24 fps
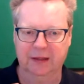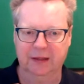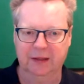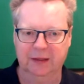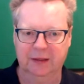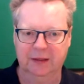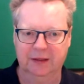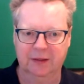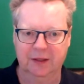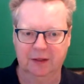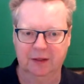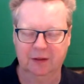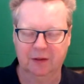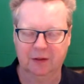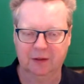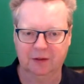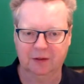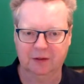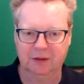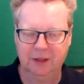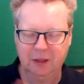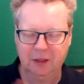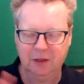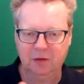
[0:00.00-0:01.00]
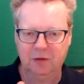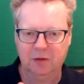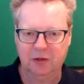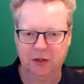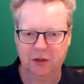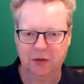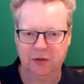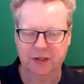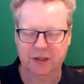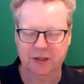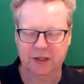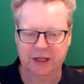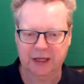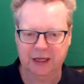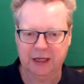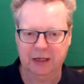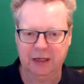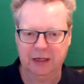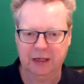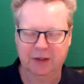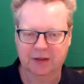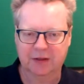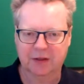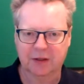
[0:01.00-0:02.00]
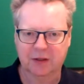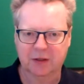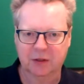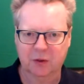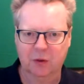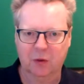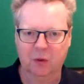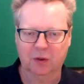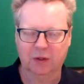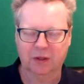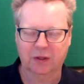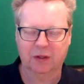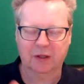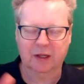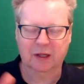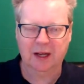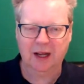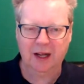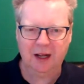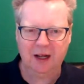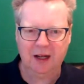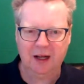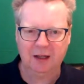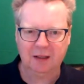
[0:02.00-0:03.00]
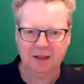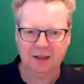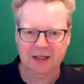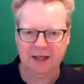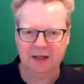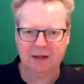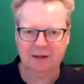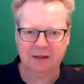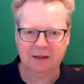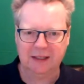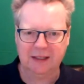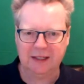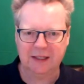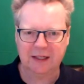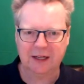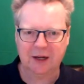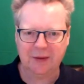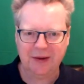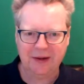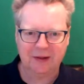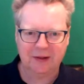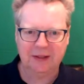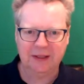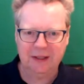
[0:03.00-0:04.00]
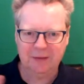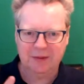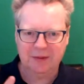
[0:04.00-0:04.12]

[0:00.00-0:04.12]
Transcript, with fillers: and so you've got no juice in your earbuds at all, you're like, oh no, I need to go out.